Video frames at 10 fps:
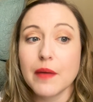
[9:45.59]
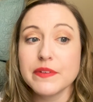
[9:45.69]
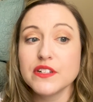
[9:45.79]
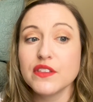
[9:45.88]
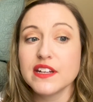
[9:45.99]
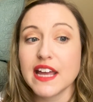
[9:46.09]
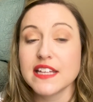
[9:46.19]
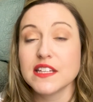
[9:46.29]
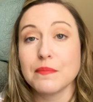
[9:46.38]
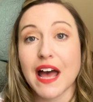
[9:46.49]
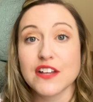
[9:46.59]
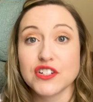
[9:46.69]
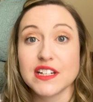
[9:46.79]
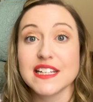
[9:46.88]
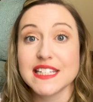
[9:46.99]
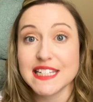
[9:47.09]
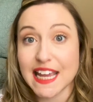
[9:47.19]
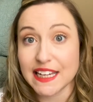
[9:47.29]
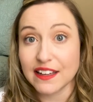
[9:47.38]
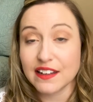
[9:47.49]
up until the day Sebastian is
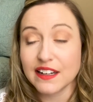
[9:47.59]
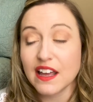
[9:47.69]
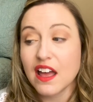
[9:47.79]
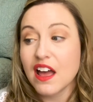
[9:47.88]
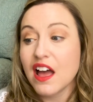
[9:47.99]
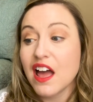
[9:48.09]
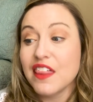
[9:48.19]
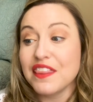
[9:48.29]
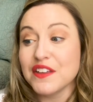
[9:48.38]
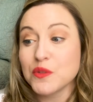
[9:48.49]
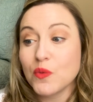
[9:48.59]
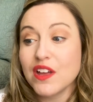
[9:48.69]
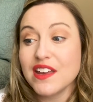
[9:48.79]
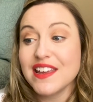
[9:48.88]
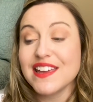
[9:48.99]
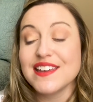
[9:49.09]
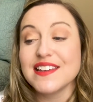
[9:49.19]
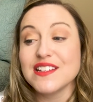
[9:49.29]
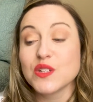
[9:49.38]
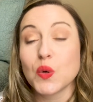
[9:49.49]
taken. This one
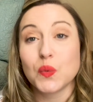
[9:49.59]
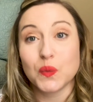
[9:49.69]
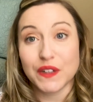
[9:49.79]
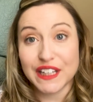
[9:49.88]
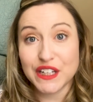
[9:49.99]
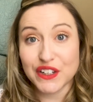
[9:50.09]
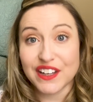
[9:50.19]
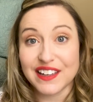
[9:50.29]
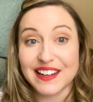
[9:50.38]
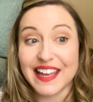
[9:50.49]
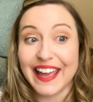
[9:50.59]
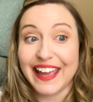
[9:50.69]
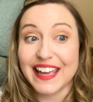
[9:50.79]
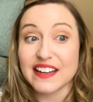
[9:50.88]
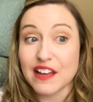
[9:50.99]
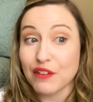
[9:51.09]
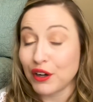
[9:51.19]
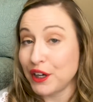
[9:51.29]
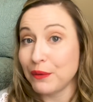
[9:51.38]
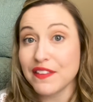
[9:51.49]
is really good, and I've
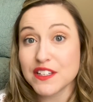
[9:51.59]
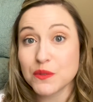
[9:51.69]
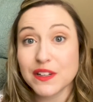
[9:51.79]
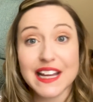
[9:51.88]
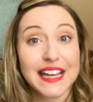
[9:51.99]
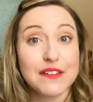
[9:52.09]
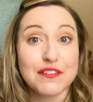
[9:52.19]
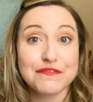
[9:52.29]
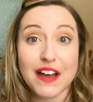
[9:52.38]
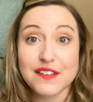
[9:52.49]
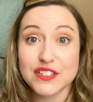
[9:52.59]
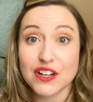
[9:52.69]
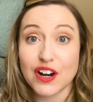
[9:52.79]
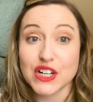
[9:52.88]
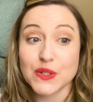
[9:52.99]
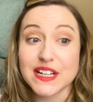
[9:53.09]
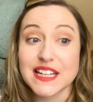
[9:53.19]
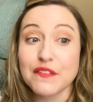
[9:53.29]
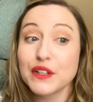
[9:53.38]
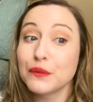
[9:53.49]
already read this one. I gave it 5 stars, so I
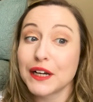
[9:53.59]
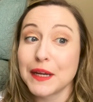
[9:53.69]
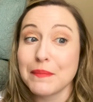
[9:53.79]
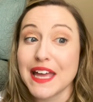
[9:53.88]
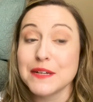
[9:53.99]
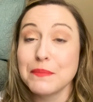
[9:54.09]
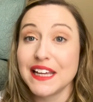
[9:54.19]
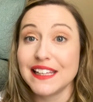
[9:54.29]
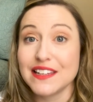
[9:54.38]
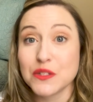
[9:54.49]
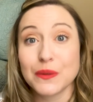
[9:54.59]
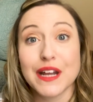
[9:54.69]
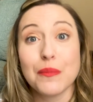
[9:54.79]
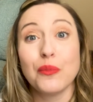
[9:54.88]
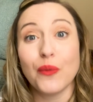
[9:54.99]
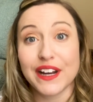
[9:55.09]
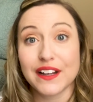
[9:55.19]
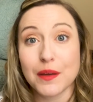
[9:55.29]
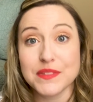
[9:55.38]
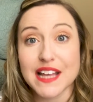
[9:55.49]
definitely recommend picking this one up when
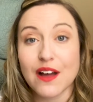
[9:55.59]
it comes